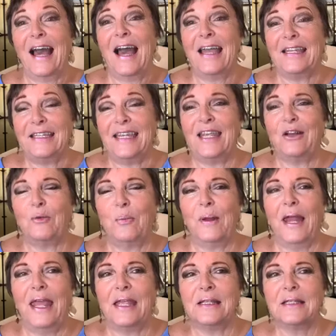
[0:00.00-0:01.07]
ideal
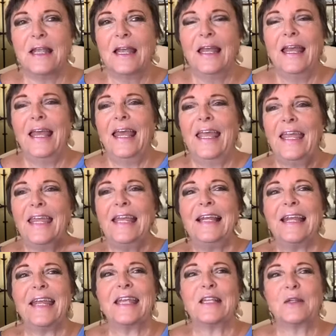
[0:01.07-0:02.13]
place.
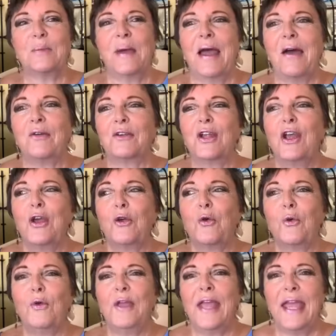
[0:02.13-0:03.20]
Healing is about
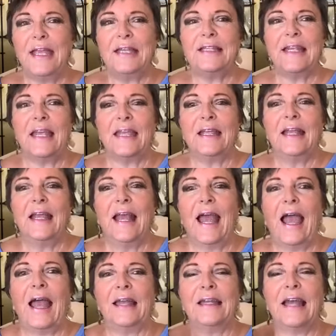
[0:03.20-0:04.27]
creating
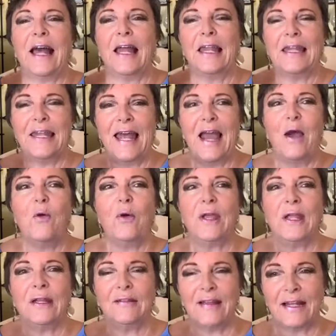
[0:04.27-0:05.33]
and
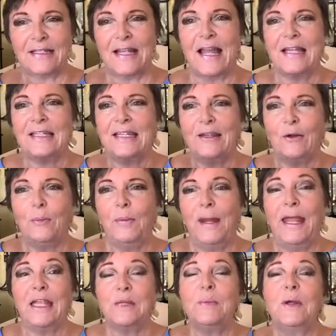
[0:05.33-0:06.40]
allowing that ideal
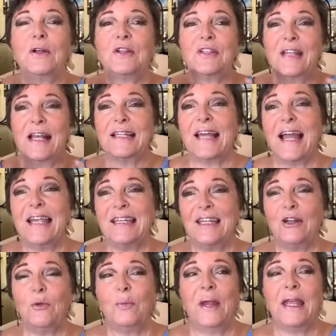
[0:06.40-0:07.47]
place because that
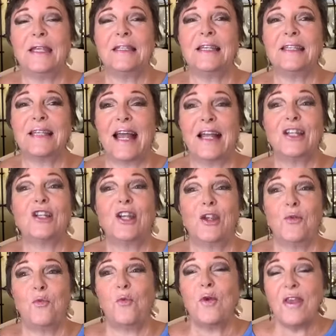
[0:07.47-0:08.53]
ideal place is
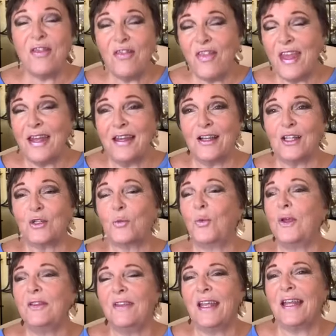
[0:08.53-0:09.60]
actually within us,
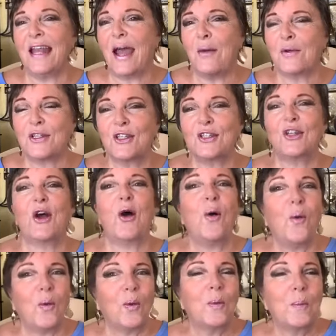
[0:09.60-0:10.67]
within our
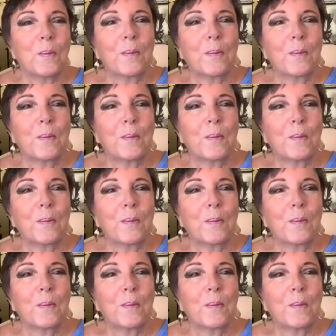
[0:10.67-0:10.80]
soul.